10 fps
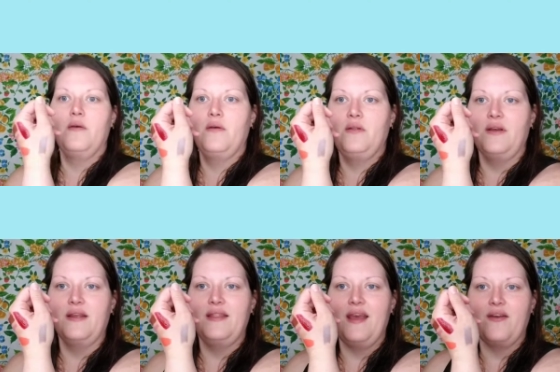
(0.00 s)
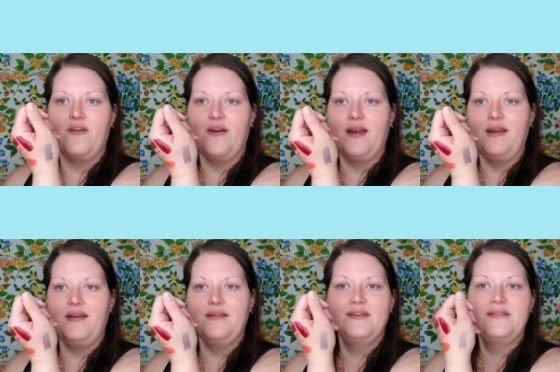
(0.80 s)
Look at that gray.
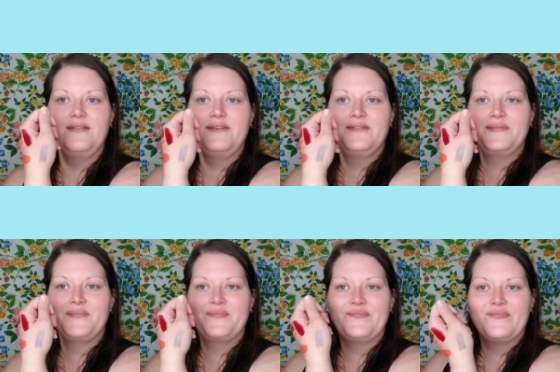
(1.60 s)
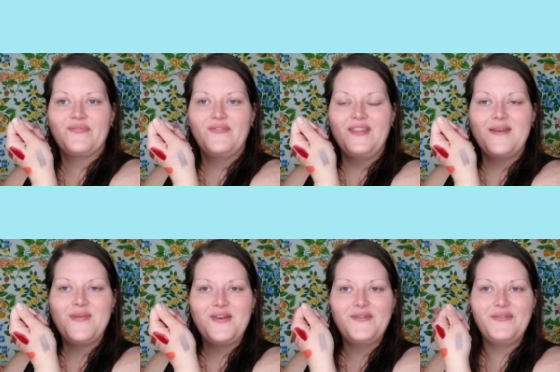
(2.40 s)
Wouldn't that
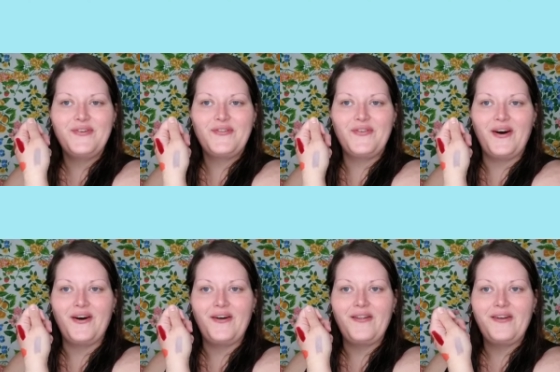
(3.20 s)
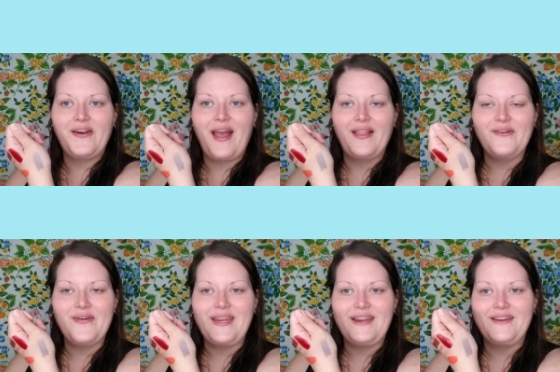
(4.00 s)
be cool for fall or
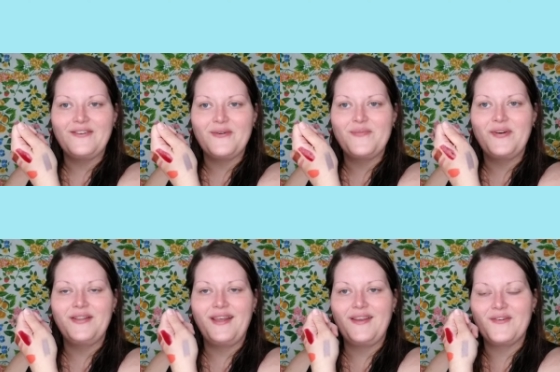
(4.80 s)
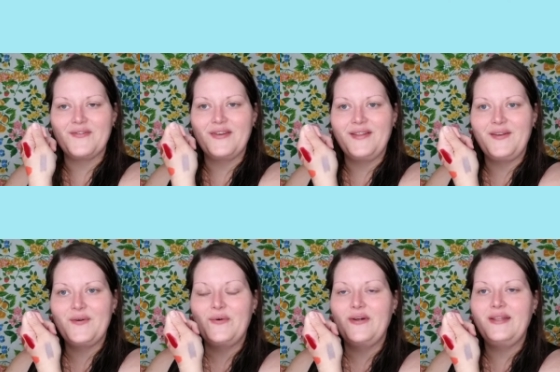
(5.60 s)
Halloween or put like a really
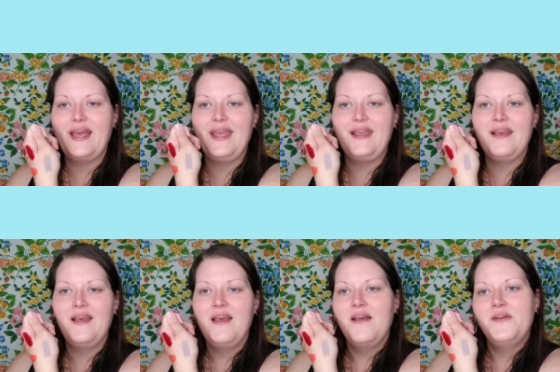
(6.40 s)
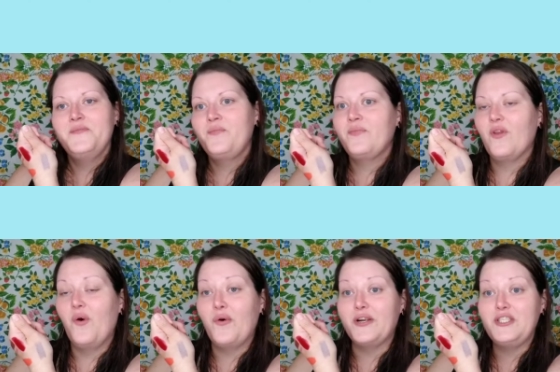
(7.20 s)
cool like
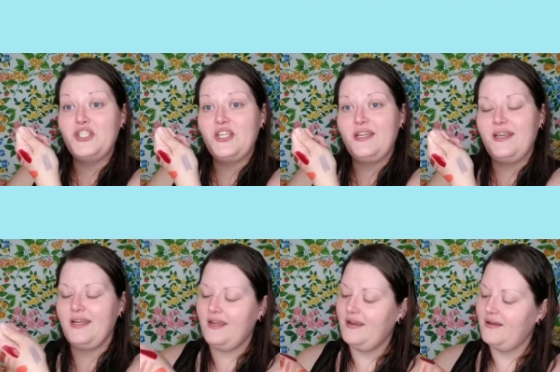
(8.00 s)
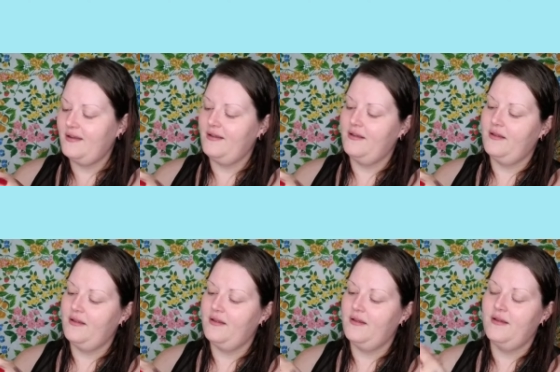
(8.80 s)
orangey
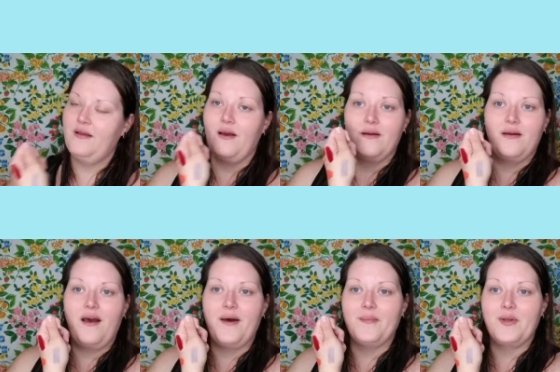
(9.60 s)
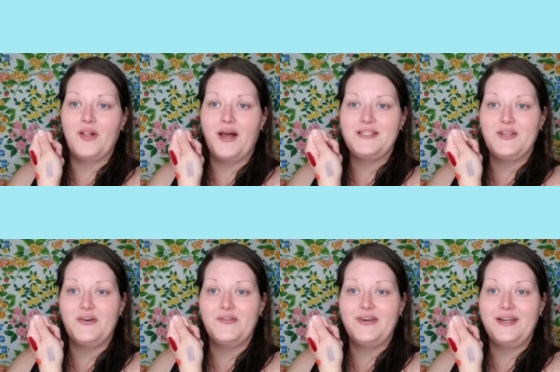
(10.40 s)
um, gloss
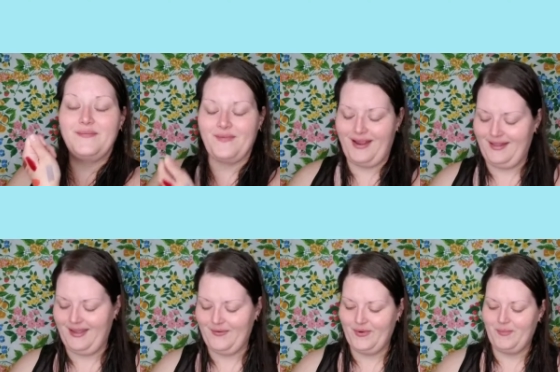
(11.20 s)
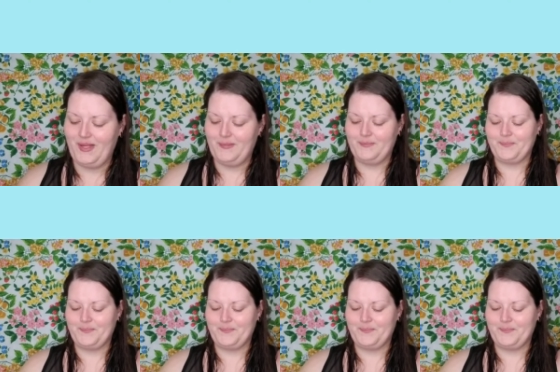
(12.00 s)
over it? I think it would be.